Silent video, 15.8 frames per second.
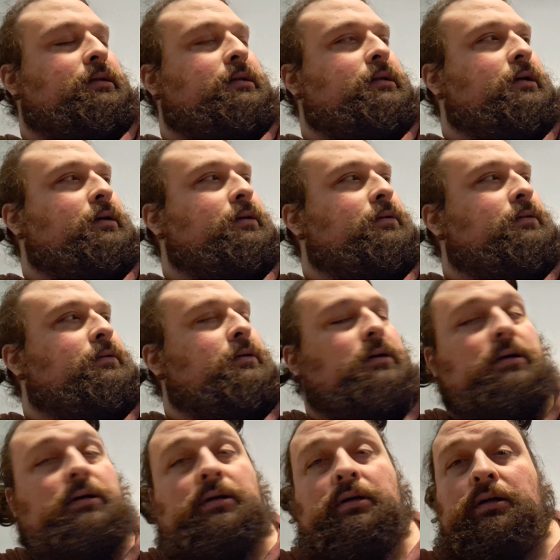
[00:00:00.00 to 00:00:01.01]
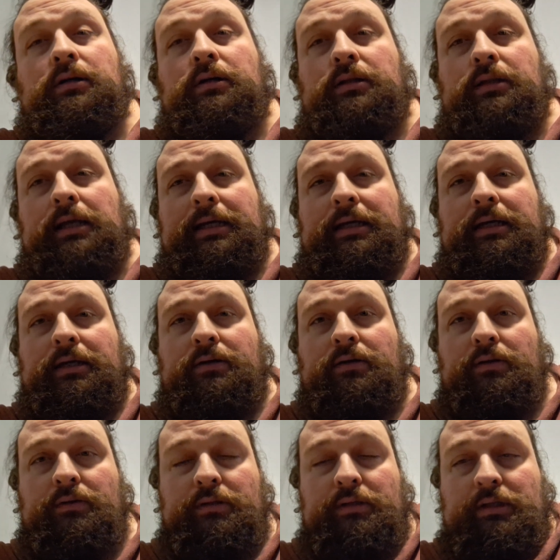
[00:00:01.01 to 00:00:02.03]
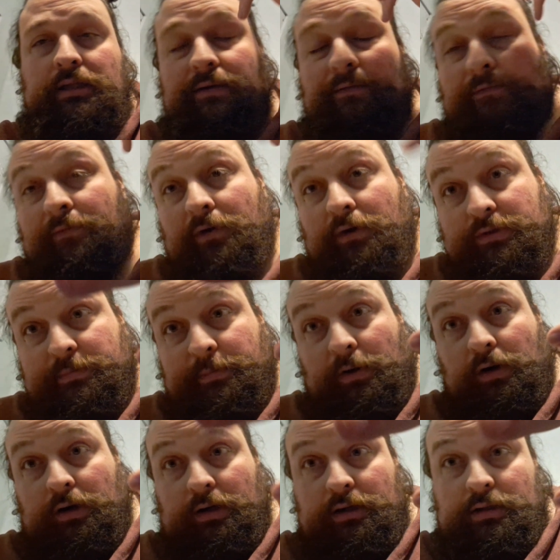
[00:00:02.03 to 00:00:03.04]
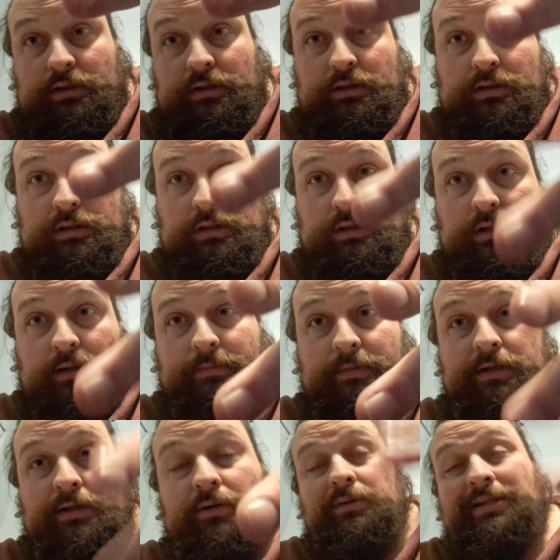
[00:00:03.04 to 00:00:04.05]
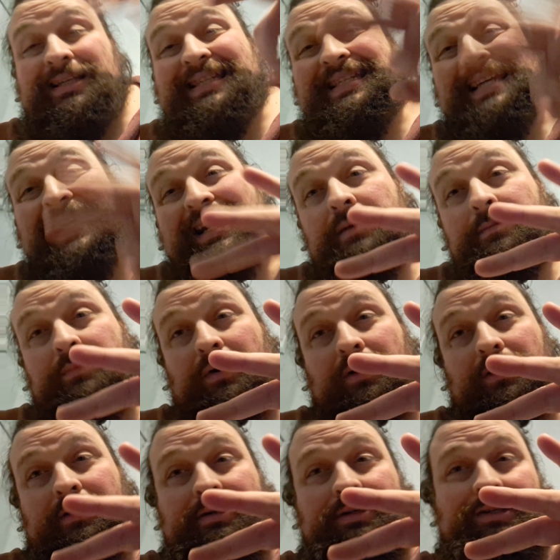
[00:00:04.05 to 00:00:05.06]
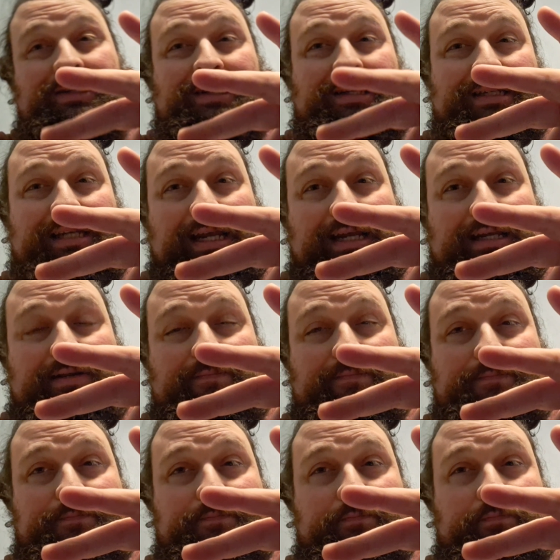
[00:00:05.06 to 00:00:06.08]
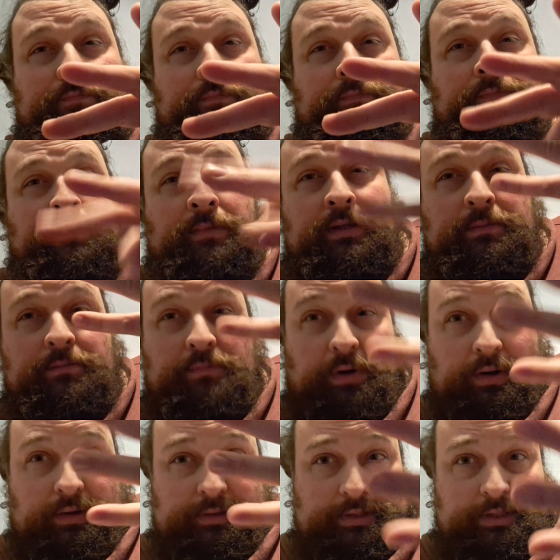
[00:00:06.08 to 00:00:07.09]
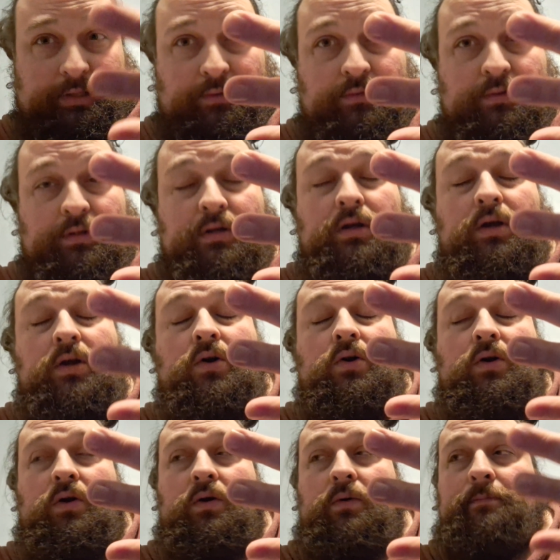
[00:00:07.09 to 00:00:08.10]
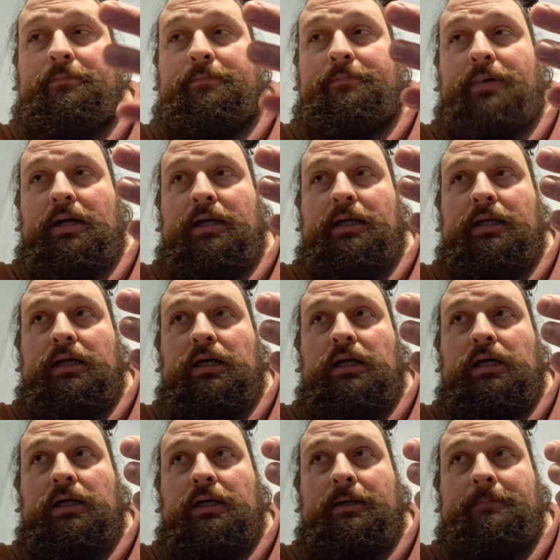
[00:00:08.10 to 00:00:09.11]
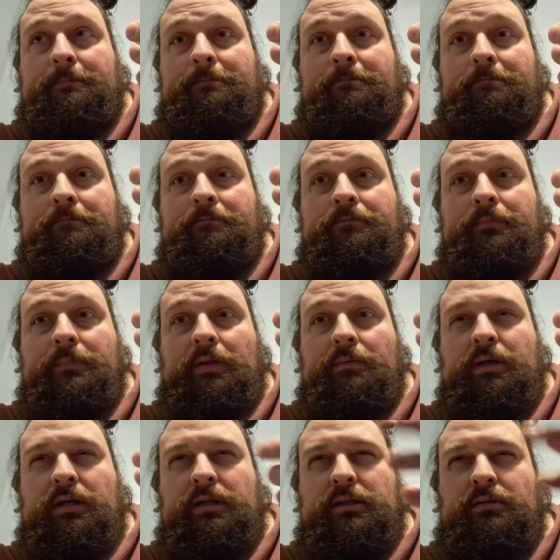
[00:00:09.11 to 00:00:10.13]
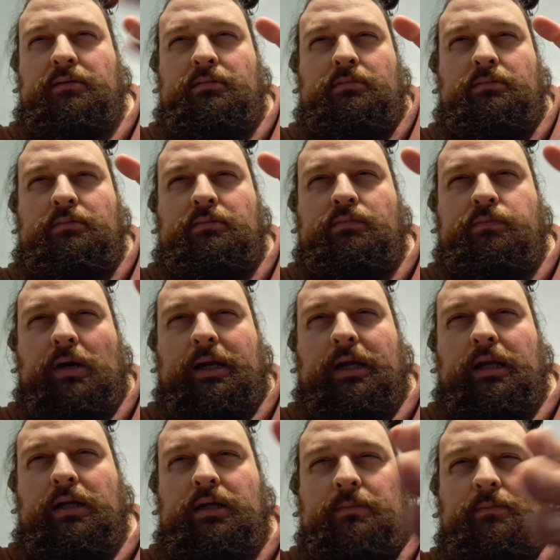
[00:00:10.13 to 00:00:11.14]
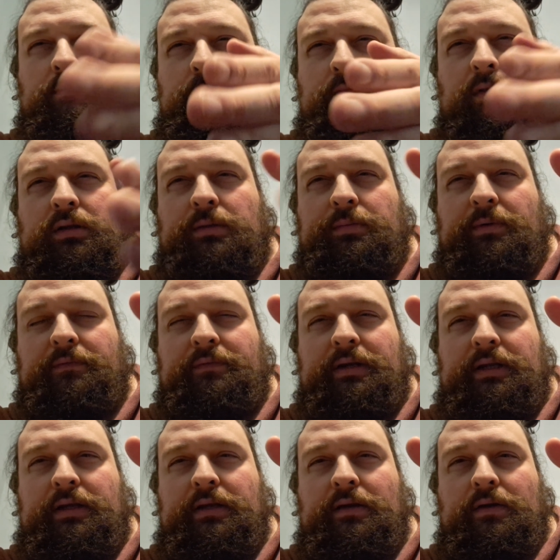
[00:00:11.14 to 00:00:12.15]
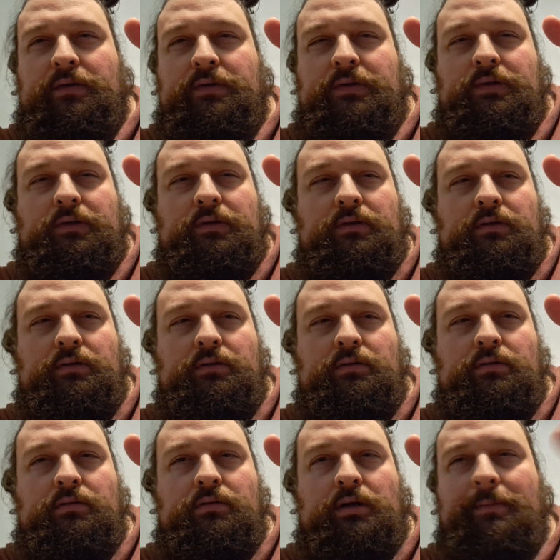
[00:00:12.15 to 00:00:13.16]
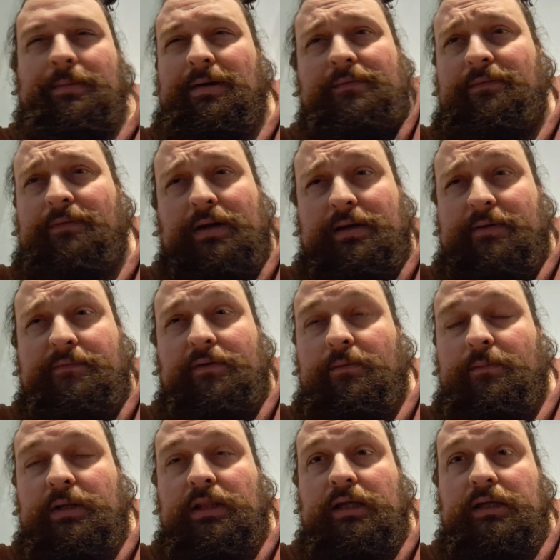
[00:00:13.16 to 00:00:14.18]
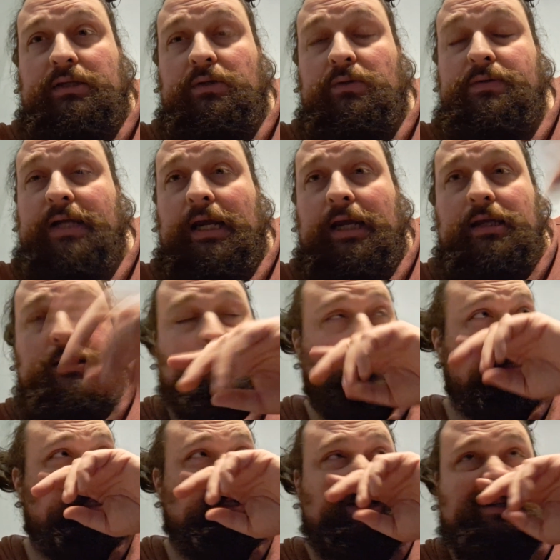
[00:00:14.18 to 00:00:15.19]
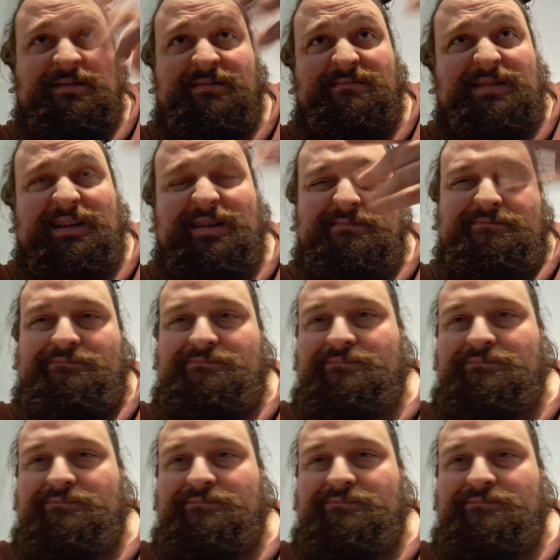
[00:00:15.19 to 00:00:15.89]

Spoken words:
So that concludes the first part. I'm going the second part in just a second. Part 2. But I'm going to break it into multiple videos. I'm going to fucking film it in like 2 seconds, but I just, I got